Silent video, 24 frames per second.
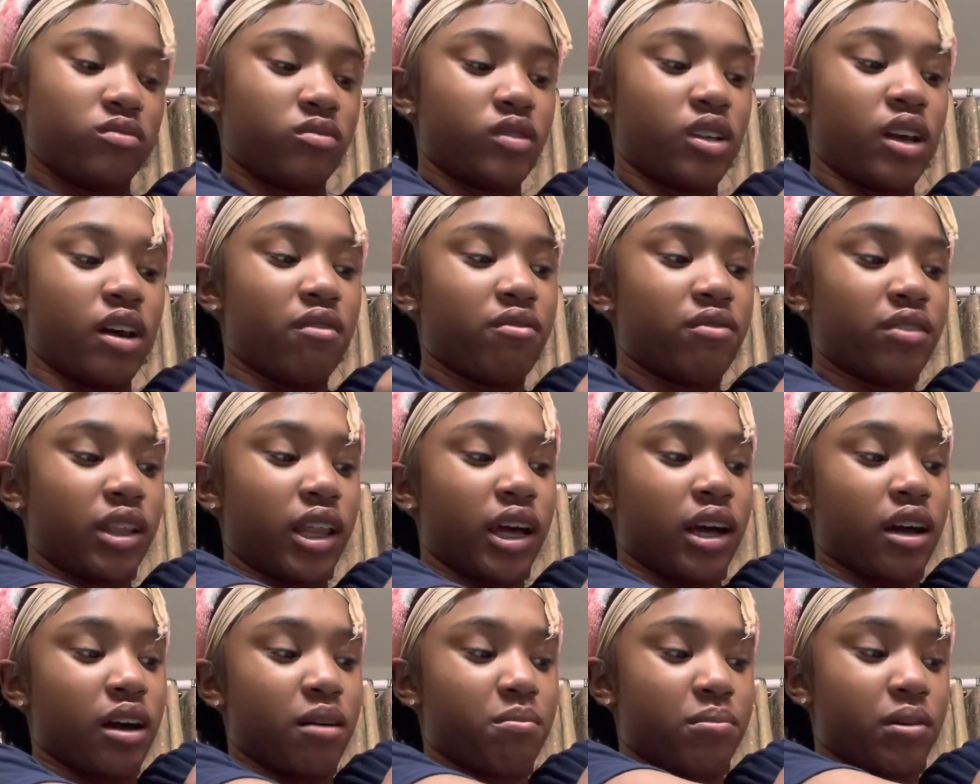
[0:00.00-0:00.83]
I feel
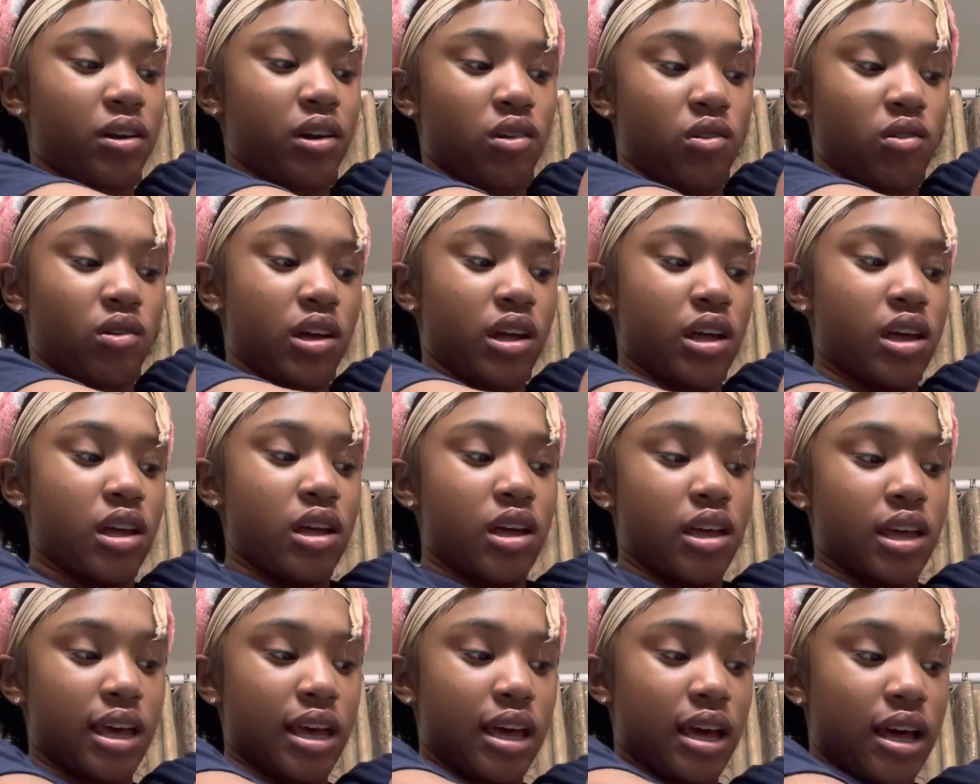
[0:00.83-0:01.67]
like I put on
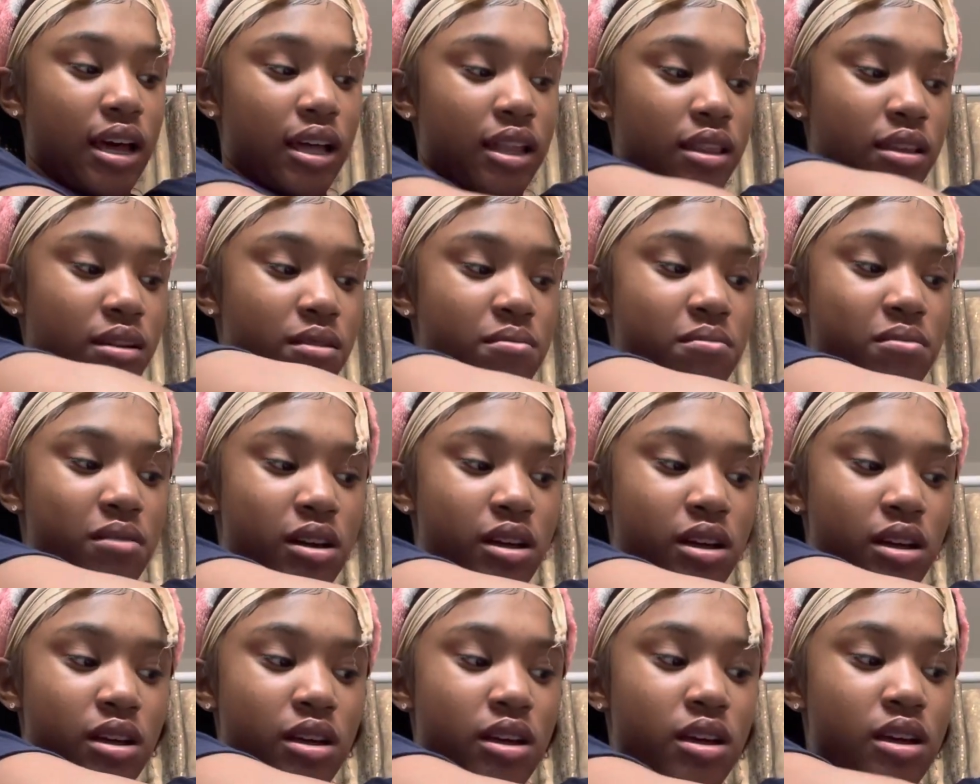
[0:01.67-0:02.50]
hella,
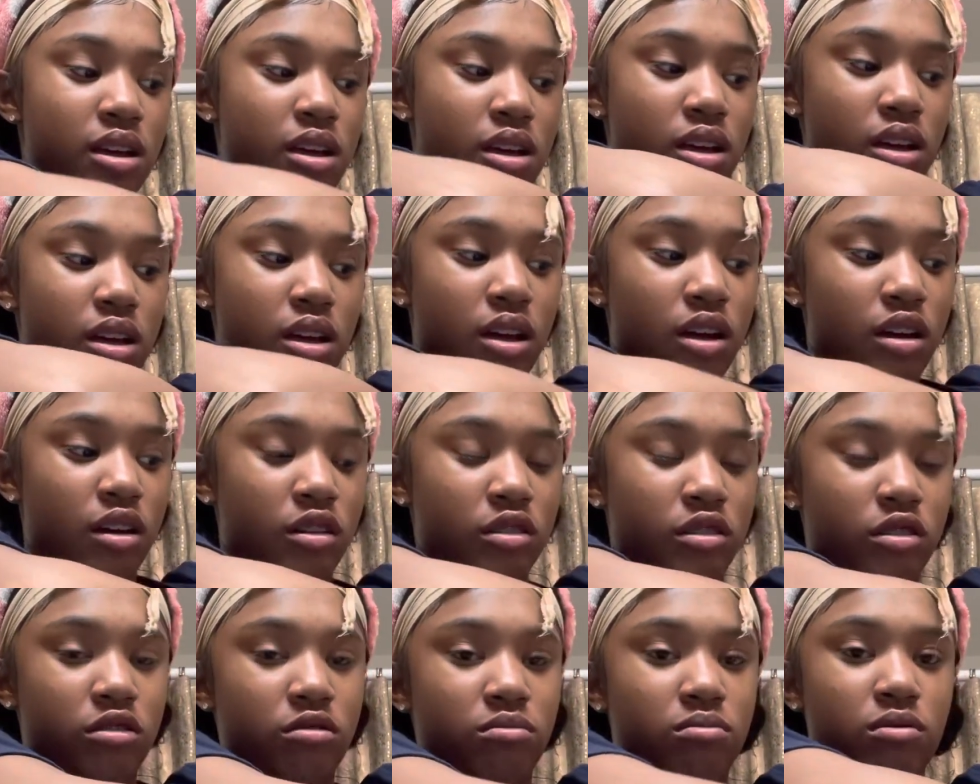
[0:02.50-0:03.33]
but I'll
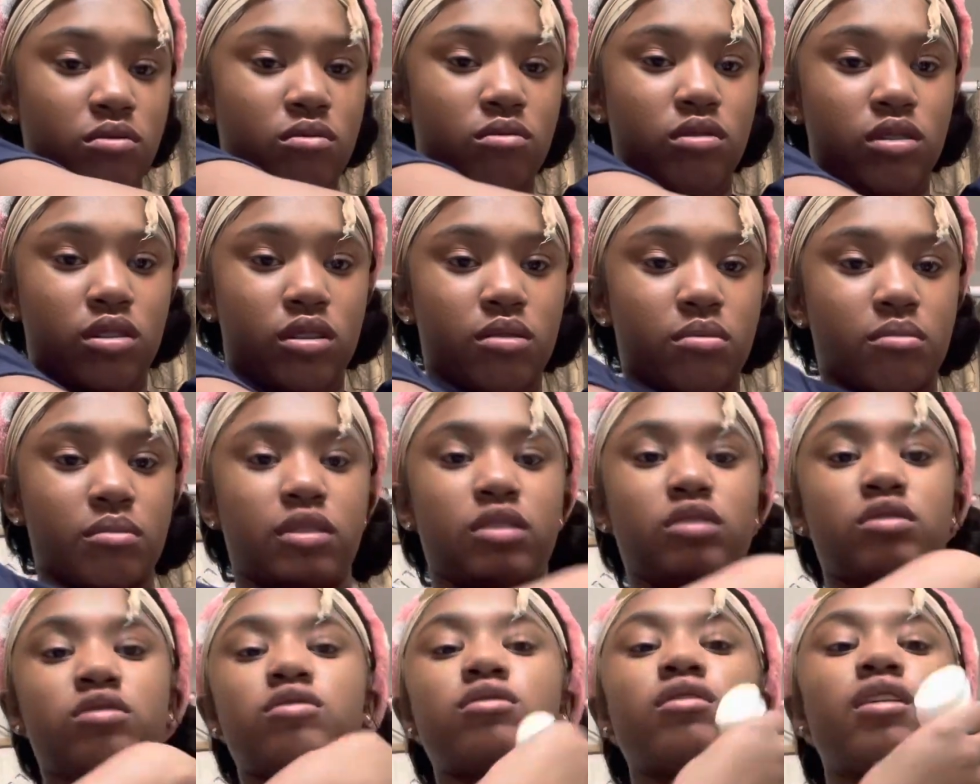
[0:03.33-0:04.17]
just be wanting to
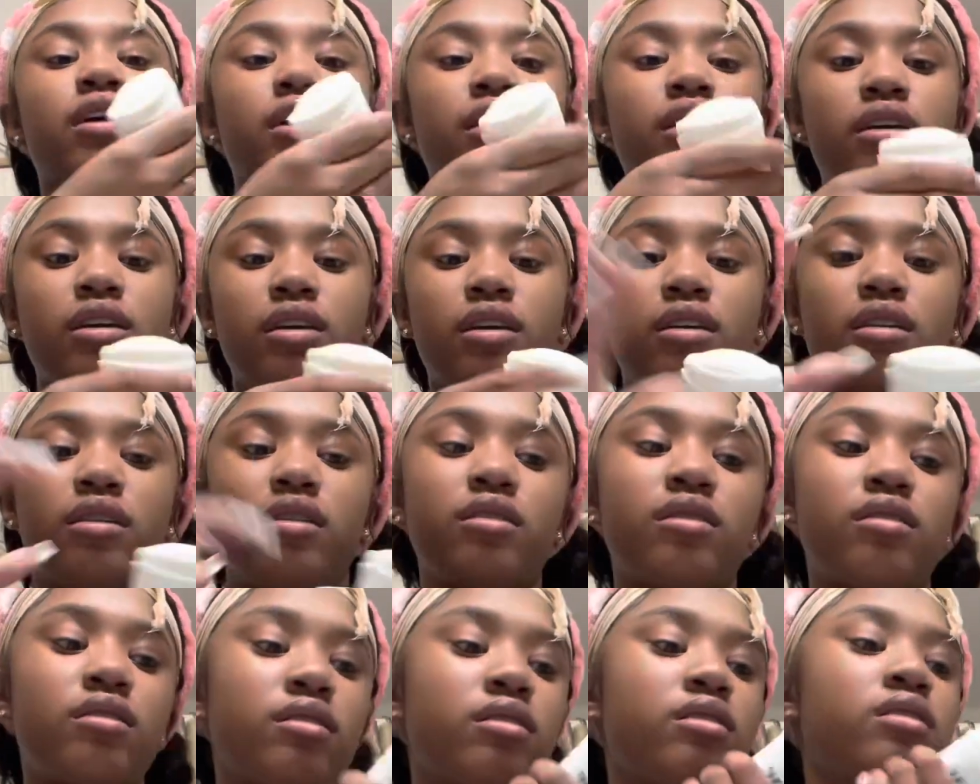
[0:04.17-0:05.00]
make sure I get
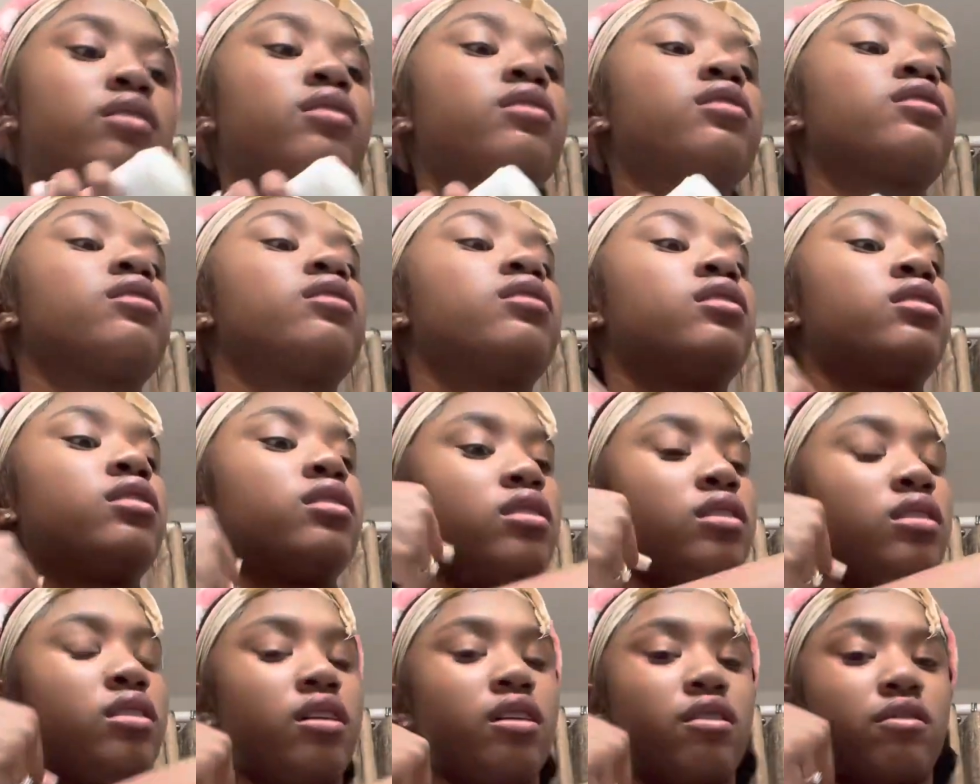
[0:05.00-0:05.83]

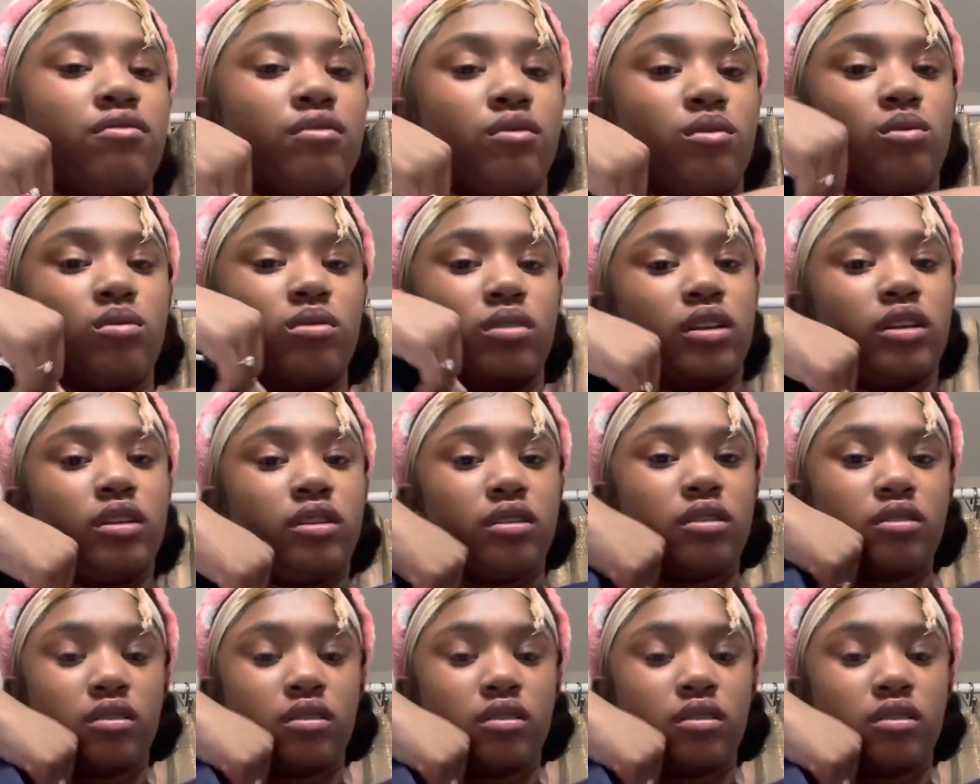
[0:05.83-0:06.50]
enough on.